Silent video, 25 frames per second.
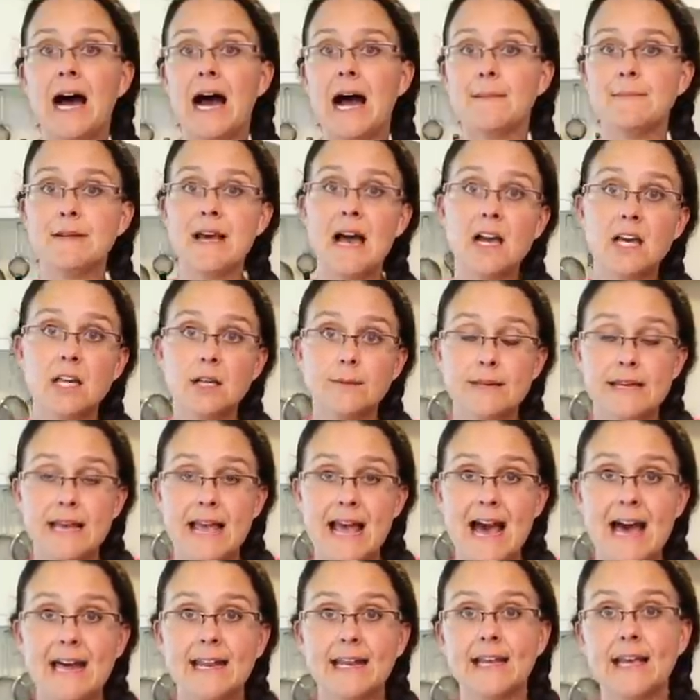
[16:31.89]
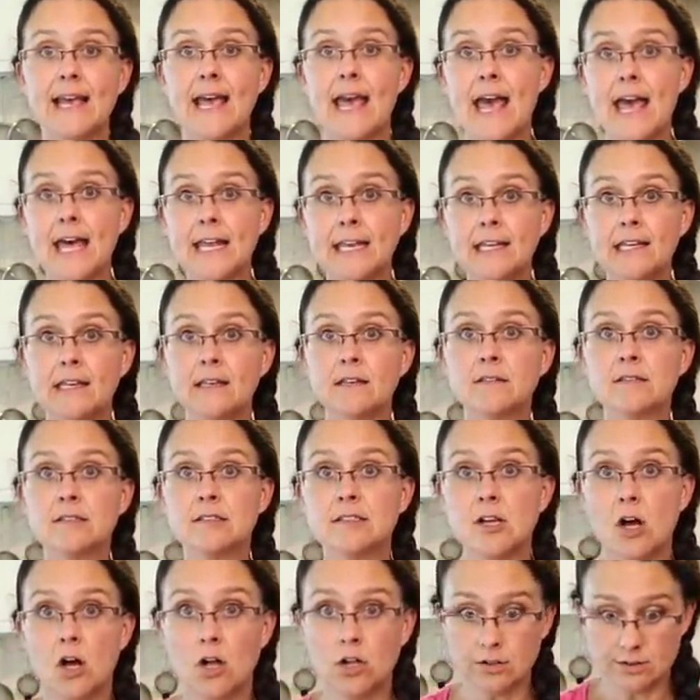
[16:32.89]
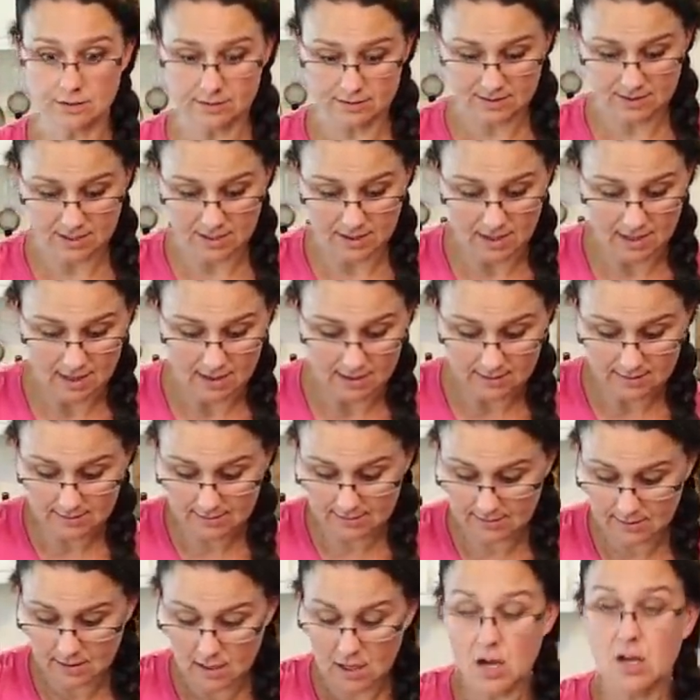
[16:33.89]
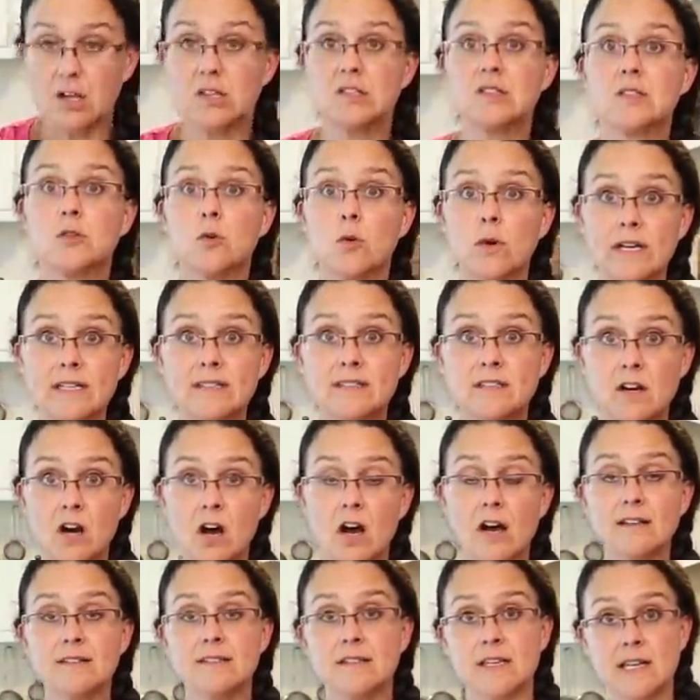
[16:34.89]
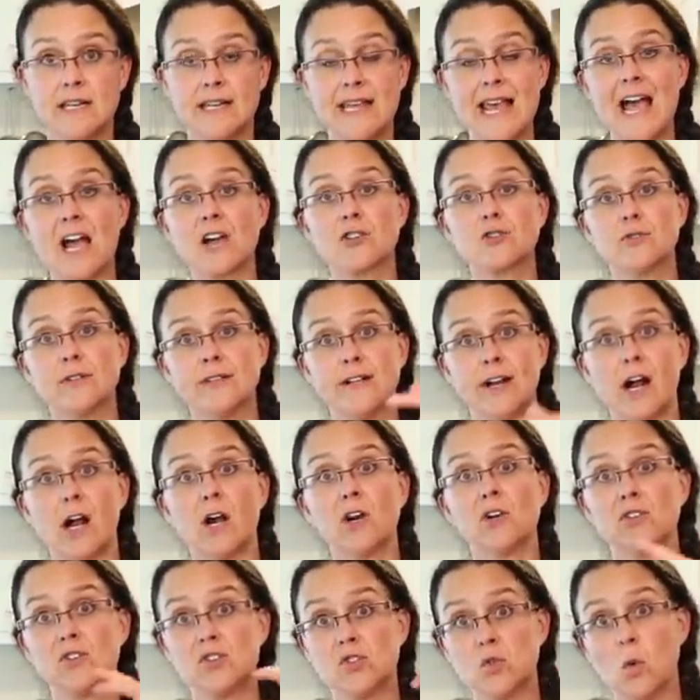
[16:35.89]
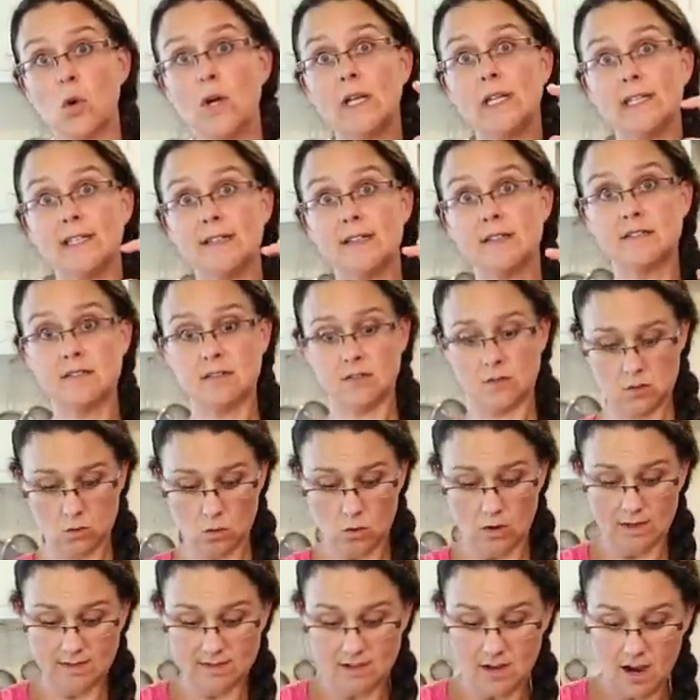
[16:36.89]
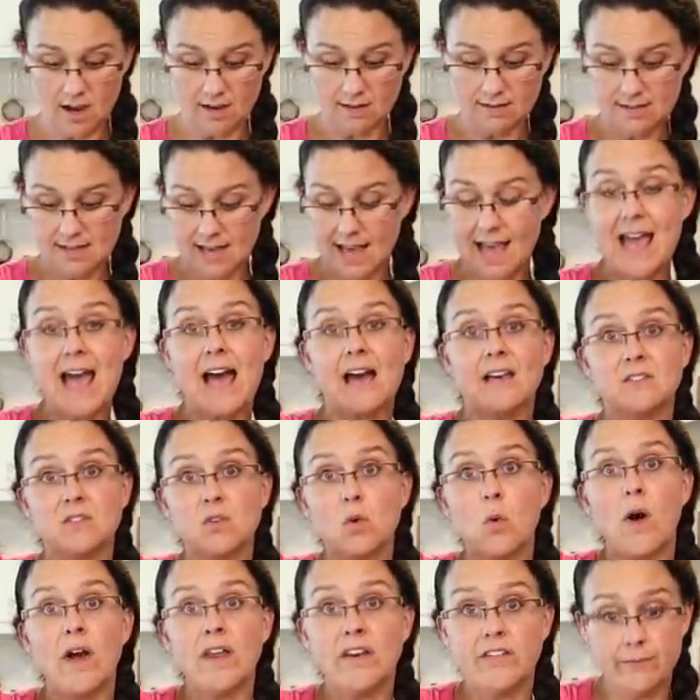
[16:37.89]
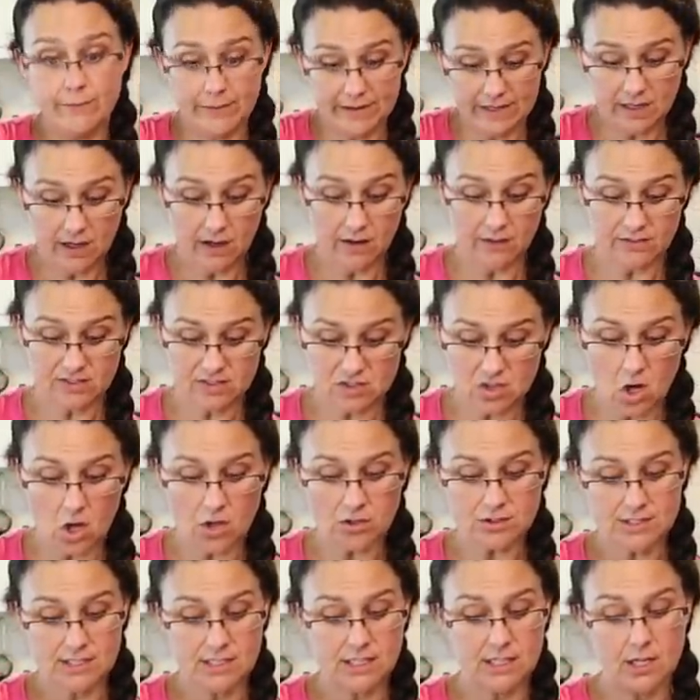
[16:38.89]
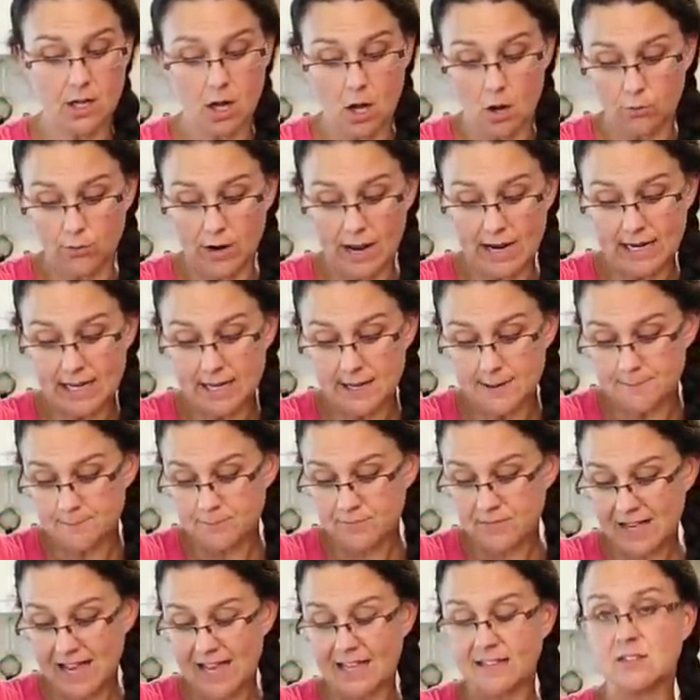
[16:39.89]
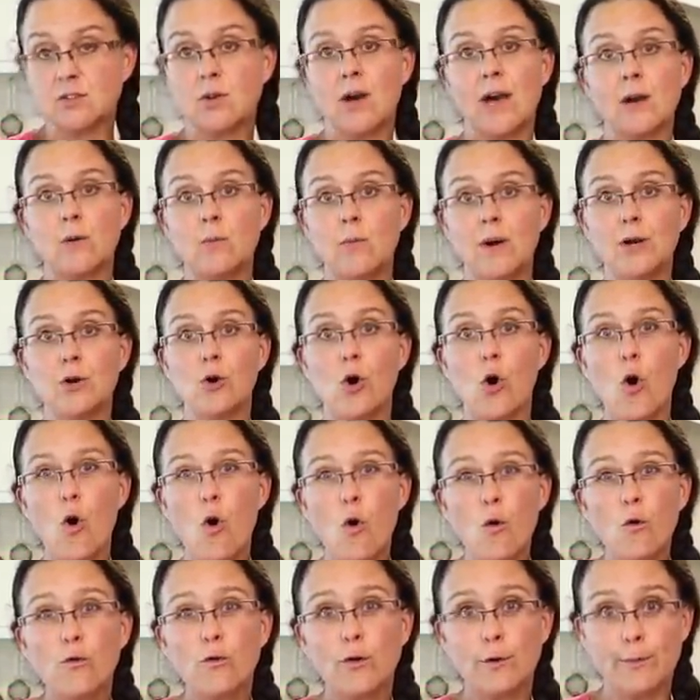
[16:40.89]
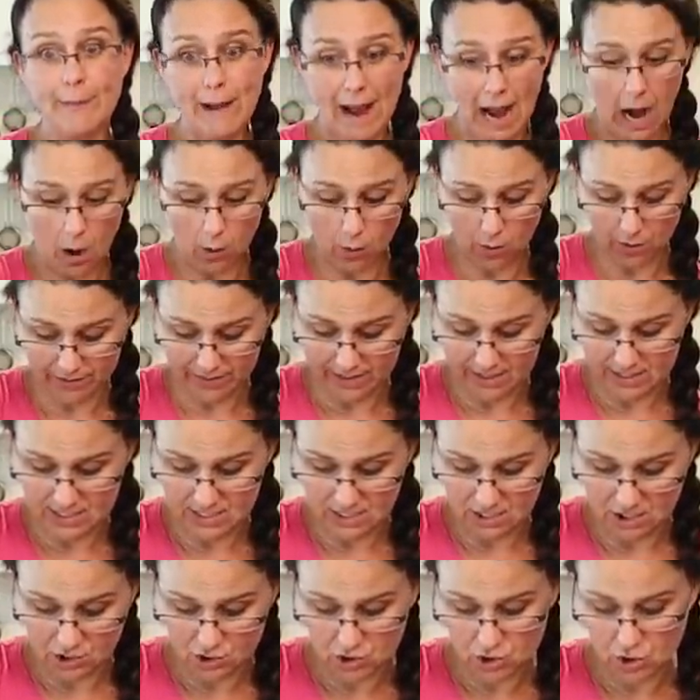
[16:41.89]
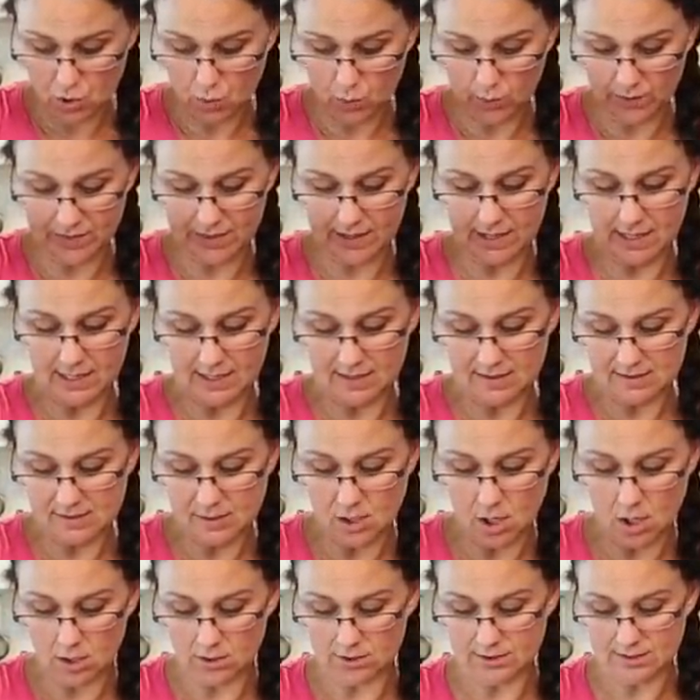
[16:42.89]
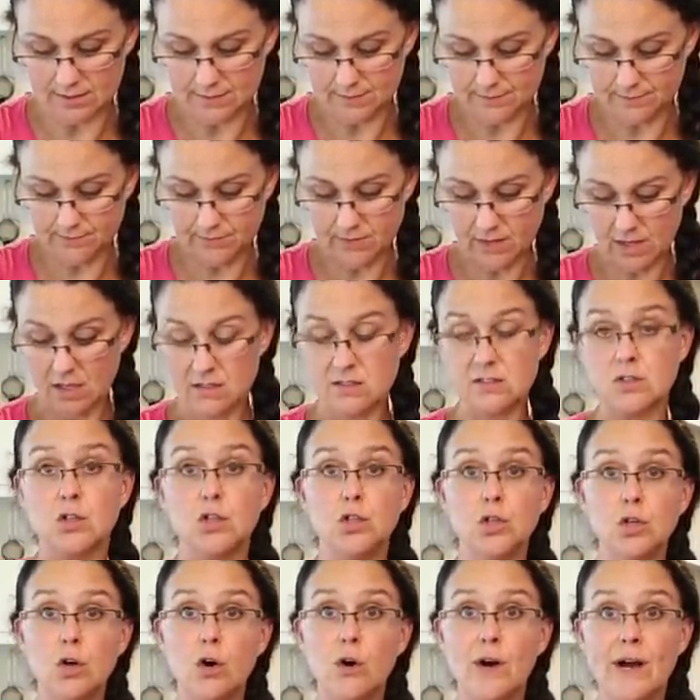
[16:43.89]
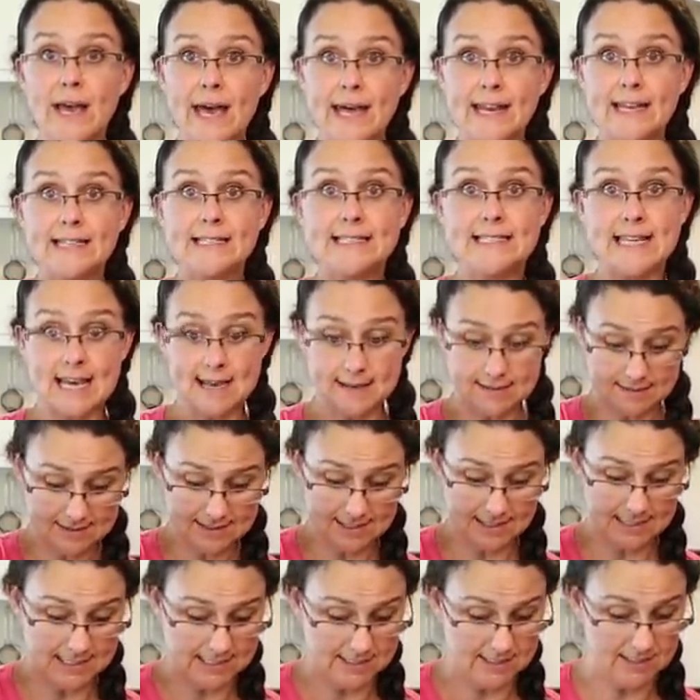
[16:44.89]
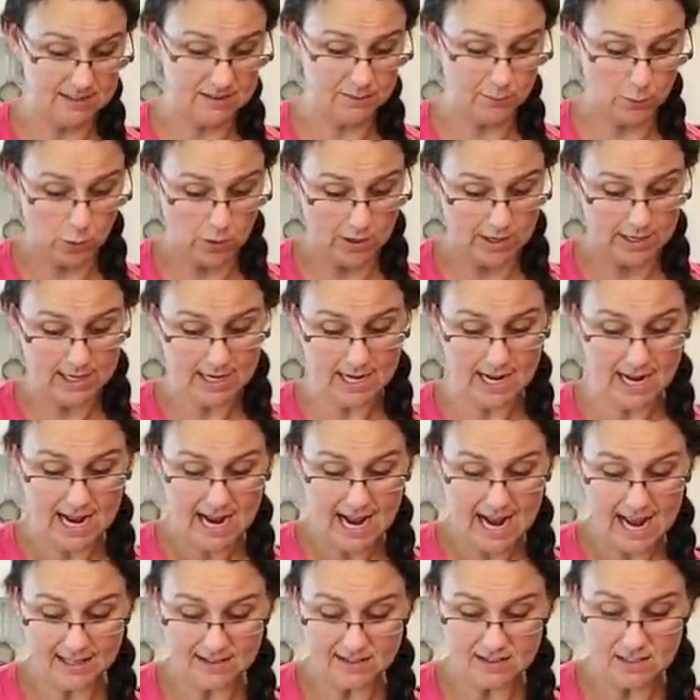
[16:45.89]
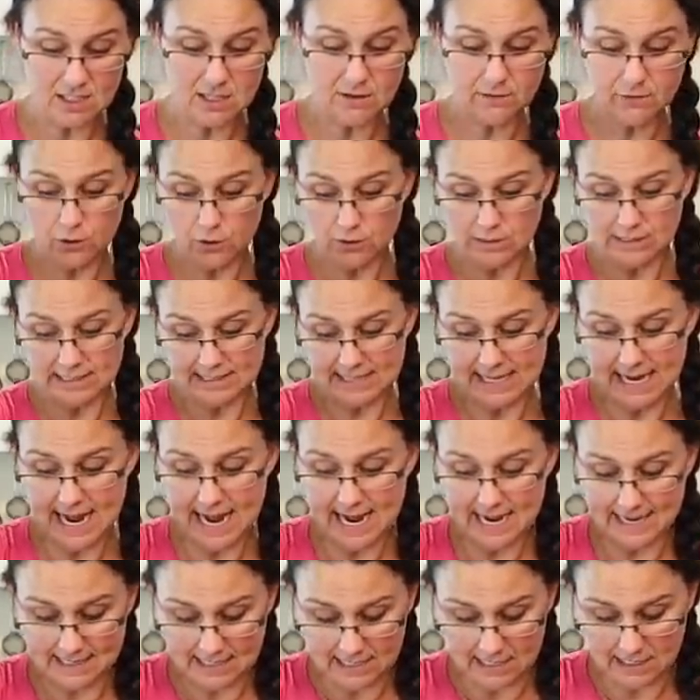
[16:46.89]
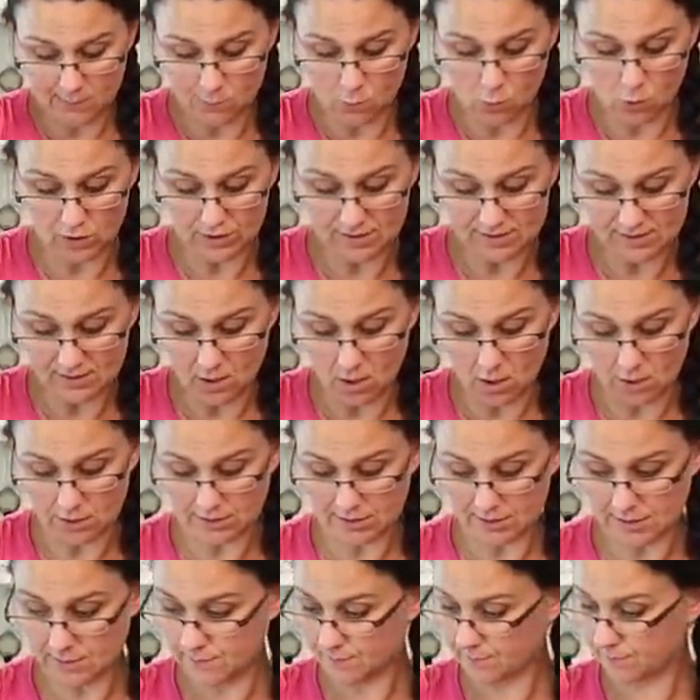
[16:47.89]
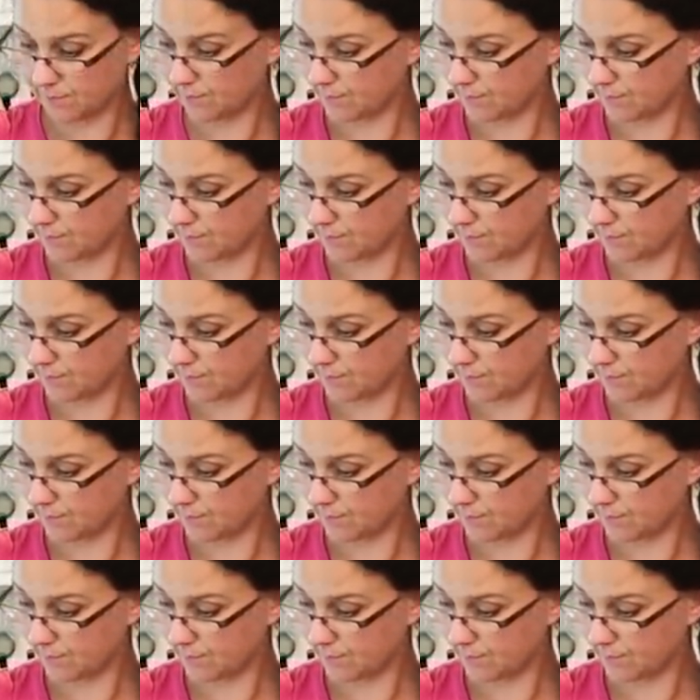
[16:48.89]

I'm not gonna be adding any salt to this. Soy sauce, and actually our soyless soy sauce, has quite a bit of salt in it already, and so I don't wanna overpower the dish with any salt. So you go ahead and taste it at this point and see if you need to add any more salt.